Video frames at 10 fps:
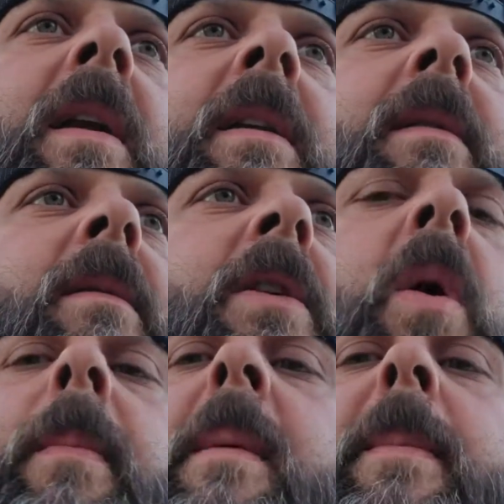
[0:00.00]
and,
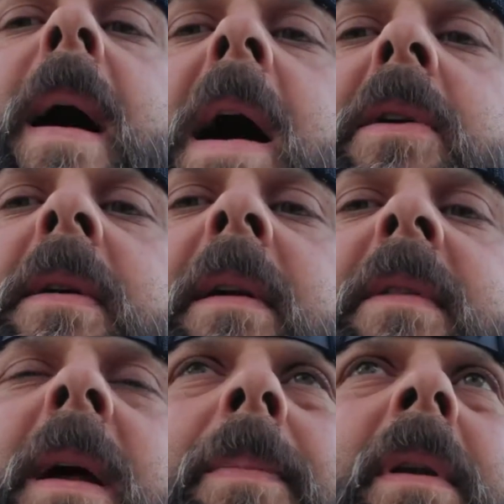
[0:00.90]
maybe buying yourself
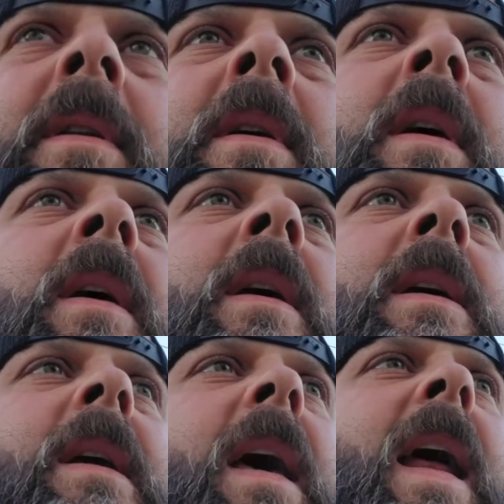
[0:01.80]
something.
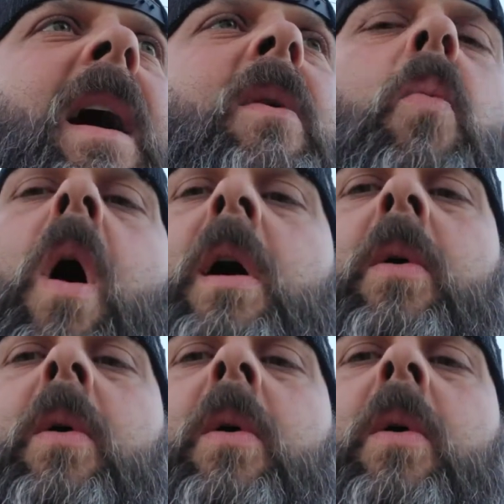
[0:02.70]
Get out, walk